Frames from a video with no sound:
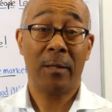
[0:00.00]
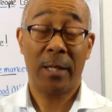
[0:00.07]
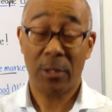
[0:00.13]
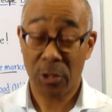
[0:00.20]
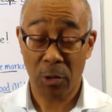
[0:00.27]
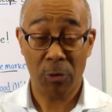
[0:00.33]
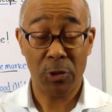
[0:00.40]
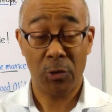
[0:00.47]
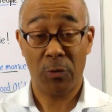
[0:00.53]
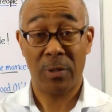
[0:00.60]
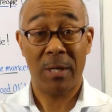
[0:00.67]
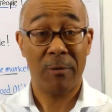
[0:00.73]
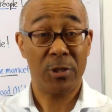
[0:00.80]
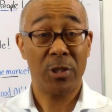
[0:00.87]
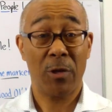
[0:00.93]
Right? So
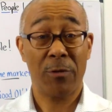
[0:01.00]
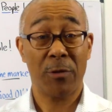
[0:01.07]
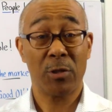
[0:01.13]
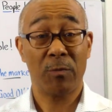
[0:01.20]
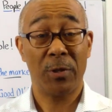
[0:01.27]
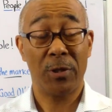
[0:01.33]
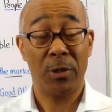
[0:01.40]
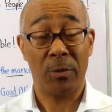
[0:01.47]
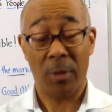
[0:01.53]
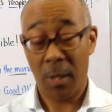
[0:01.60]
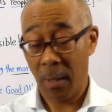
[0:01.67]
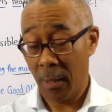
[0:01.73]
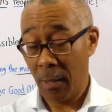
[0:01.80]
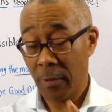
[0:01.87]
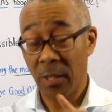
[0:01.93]
true, and I'll share those with you.
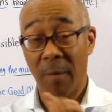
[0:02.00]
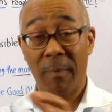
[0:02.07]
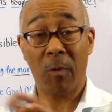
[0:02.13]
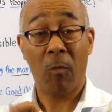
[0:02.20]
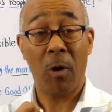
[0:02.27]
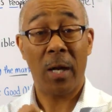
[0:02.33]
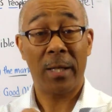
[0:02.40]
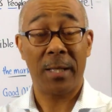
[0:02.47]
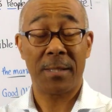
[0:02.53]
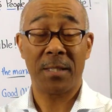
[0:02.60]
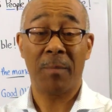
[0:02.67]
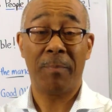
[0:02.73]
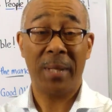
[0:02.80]
Number one is